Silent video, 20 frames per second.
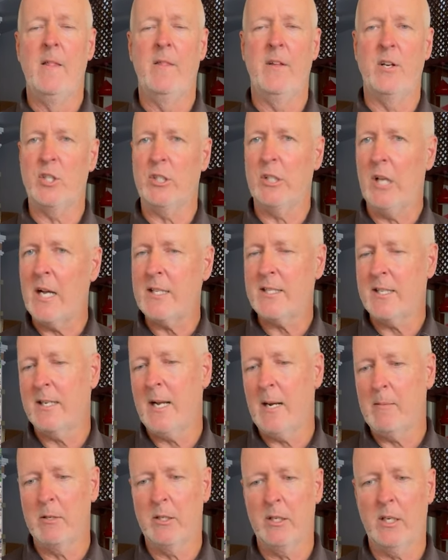there's lots of
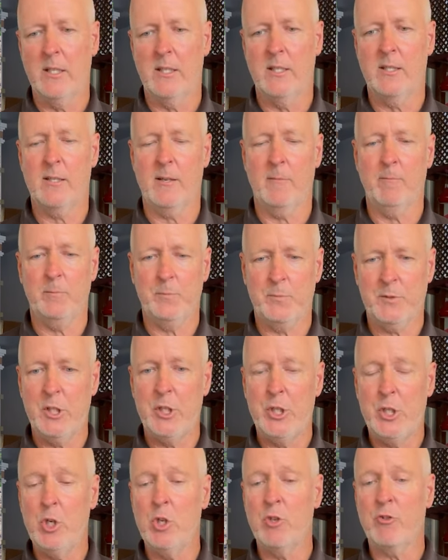neighborhoods to
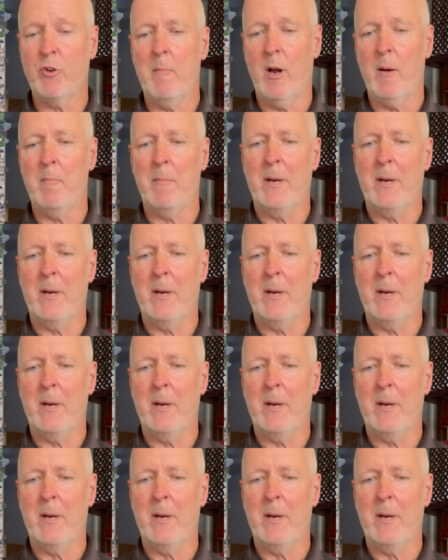choose from,